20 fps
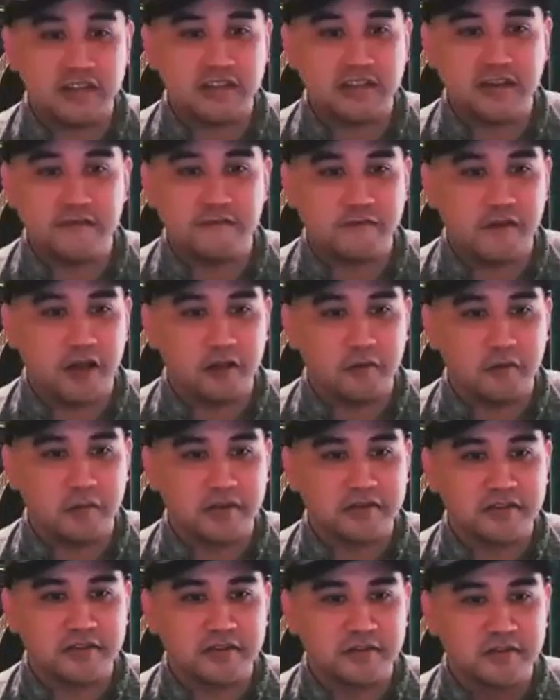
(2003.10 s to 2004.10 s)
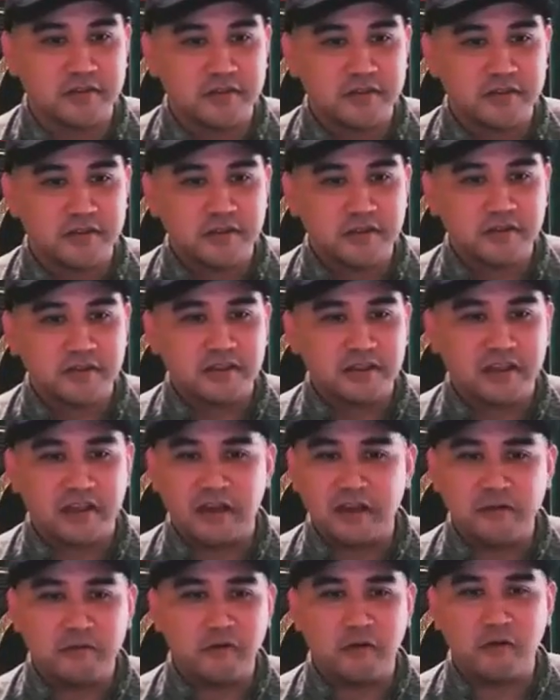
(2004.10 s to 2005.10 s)
unfollow button. Like, I
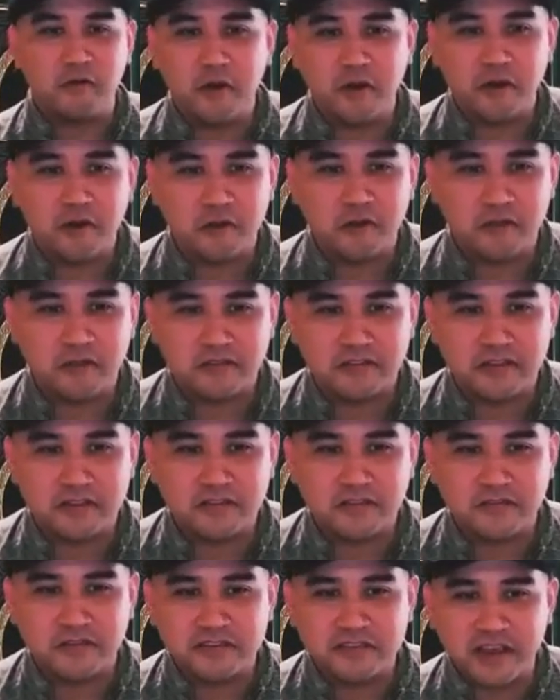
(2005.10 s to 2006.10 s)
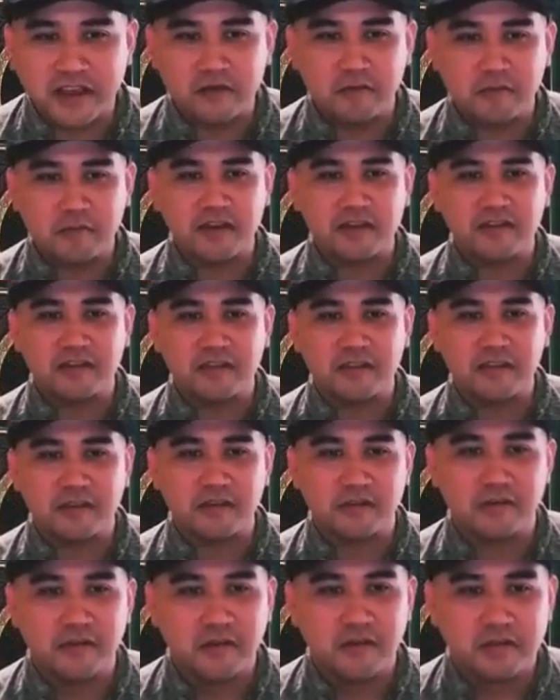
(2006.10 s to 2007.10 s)
don't know where the sense of entitlement and
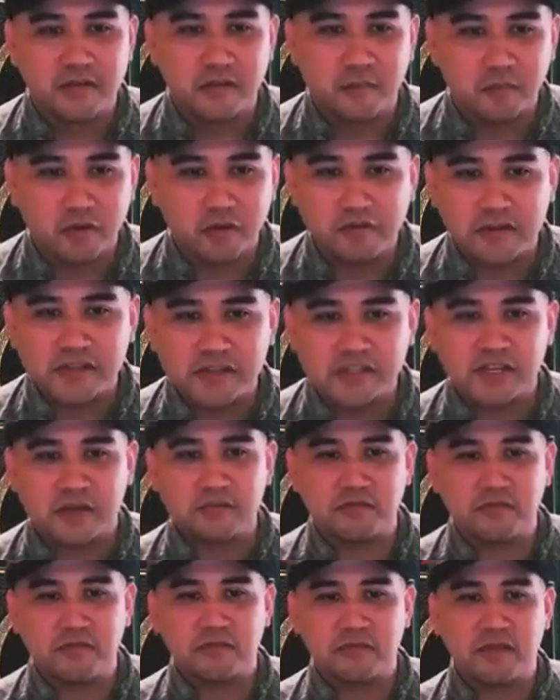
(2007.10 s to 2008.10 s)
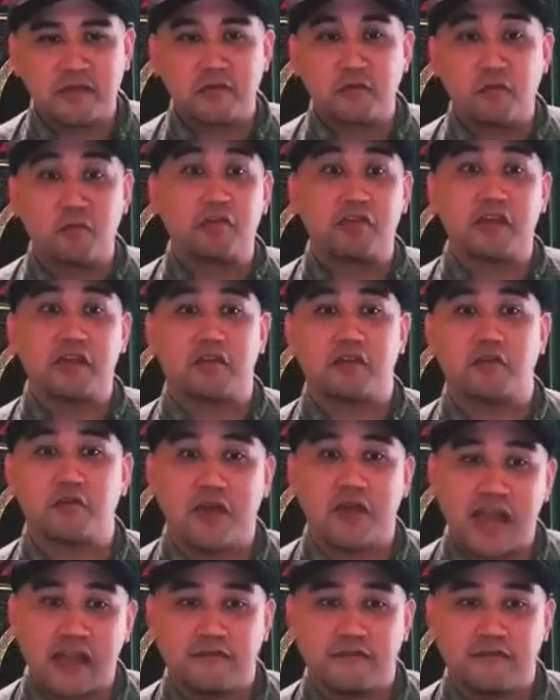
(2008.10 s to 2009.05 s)
the privilege comes from that you think you have